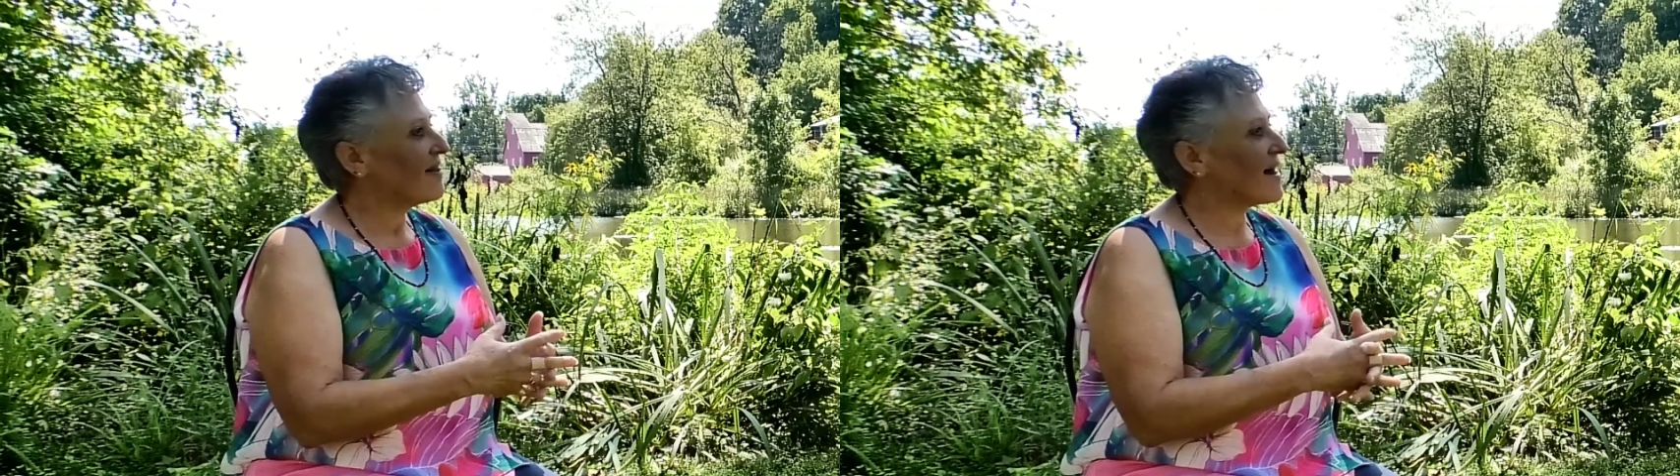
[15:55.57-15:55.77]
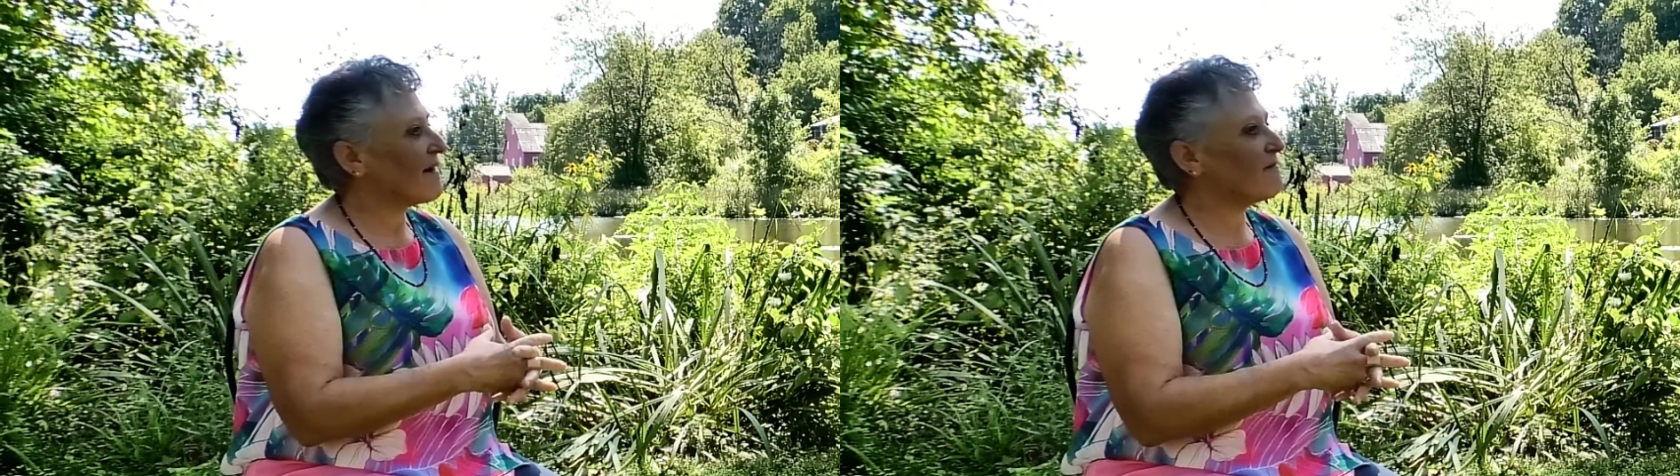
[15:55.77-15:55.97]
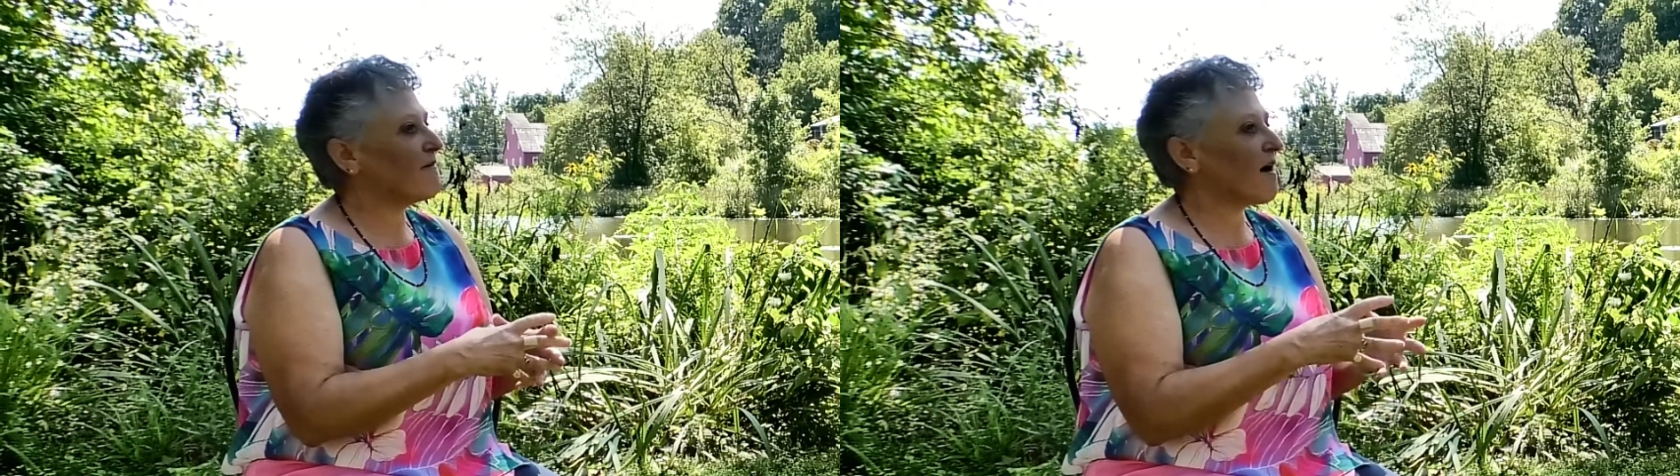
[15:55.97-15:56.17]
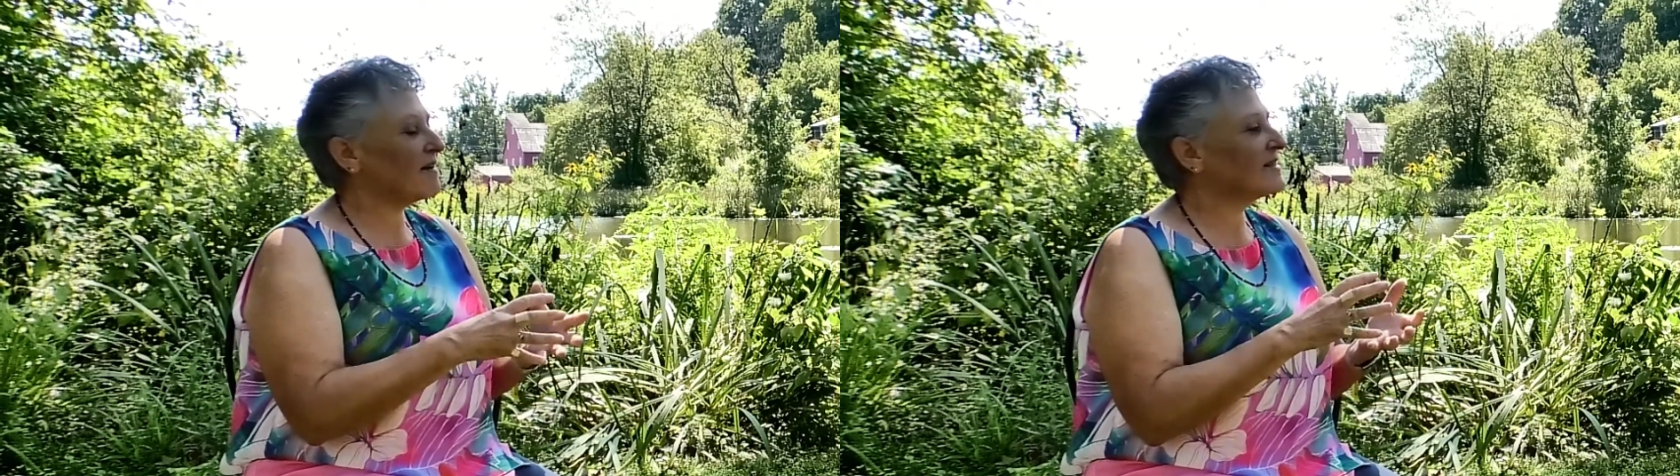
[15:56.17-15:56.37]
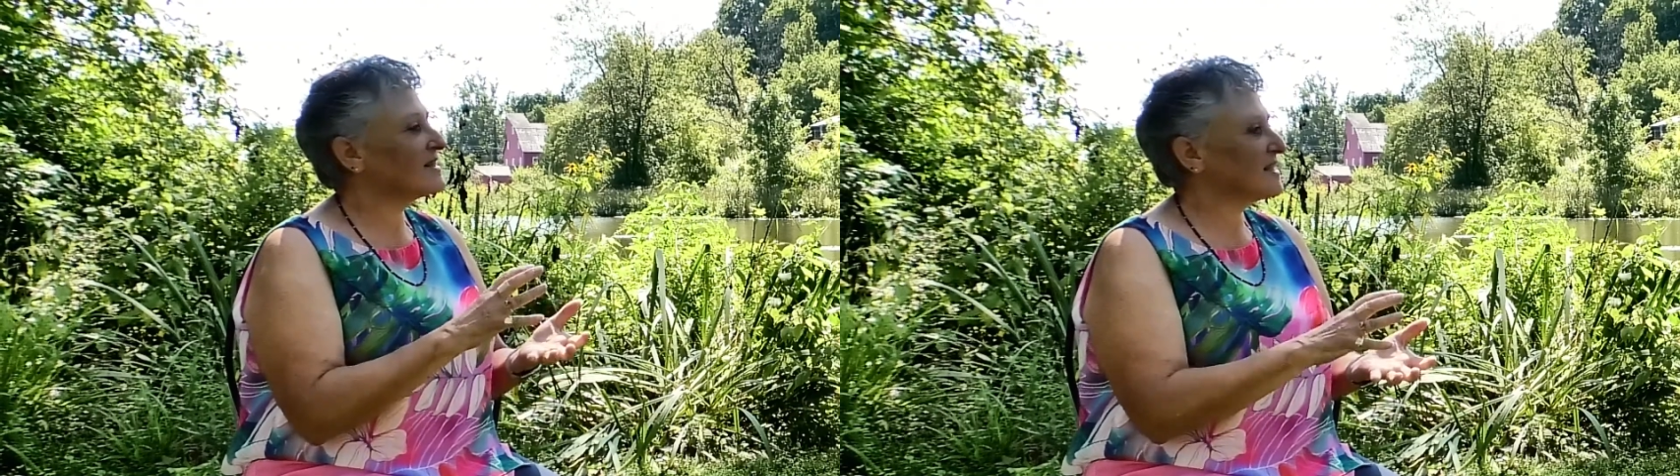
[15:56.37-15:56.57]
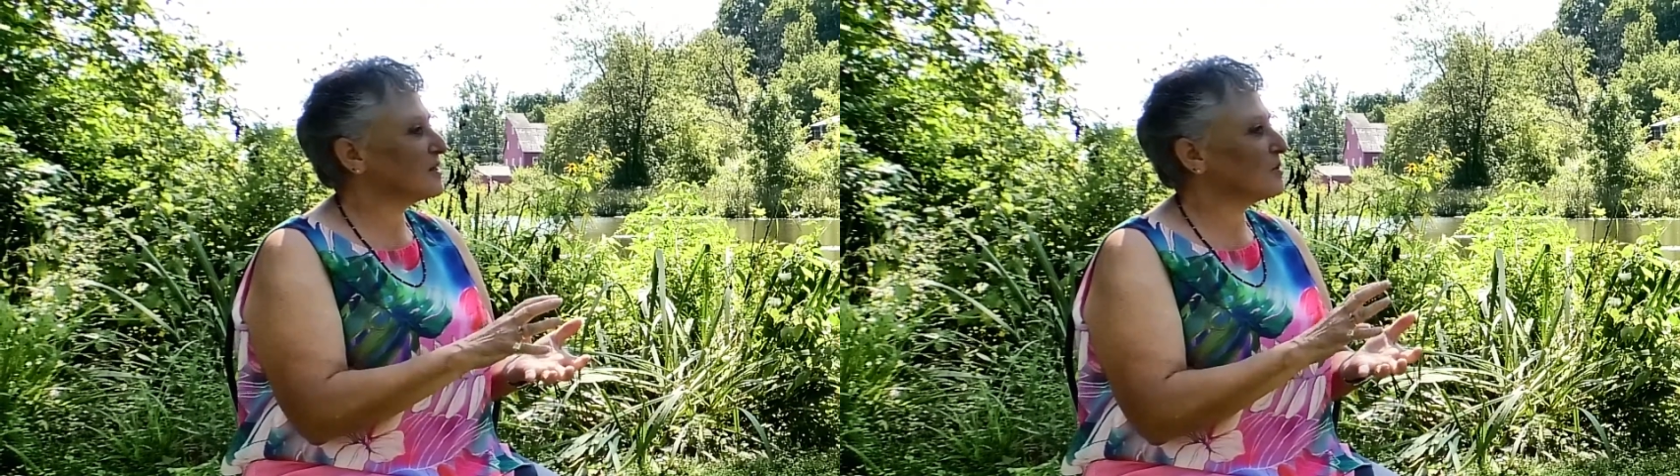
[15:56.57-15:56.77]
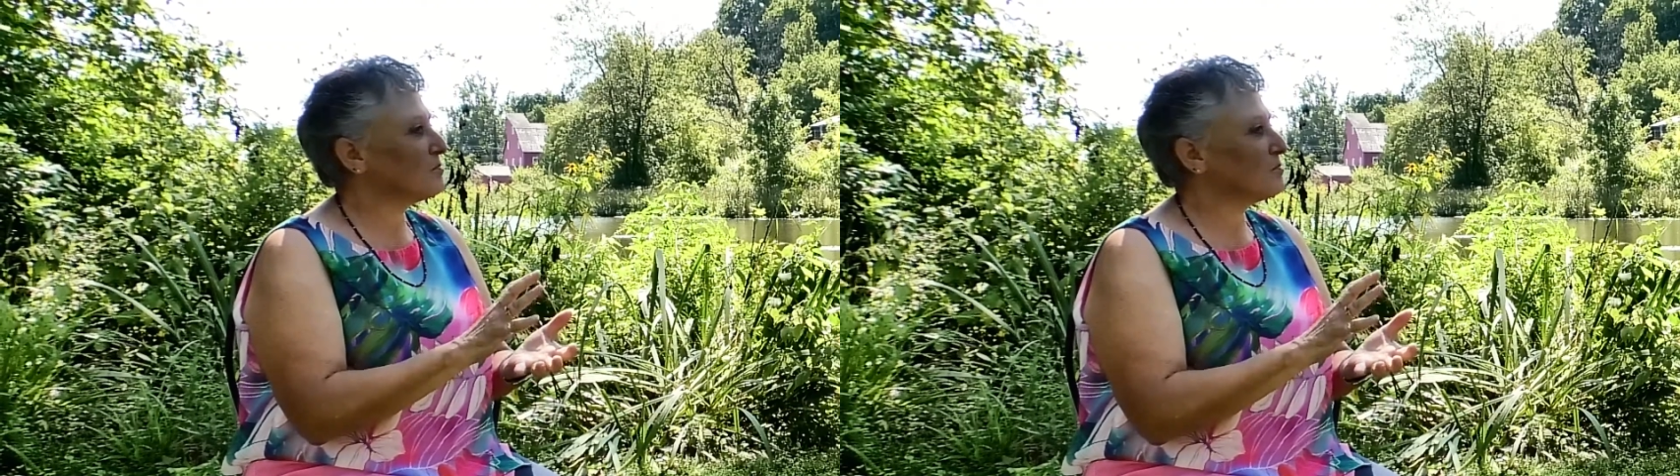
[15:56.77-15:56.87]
that volunteer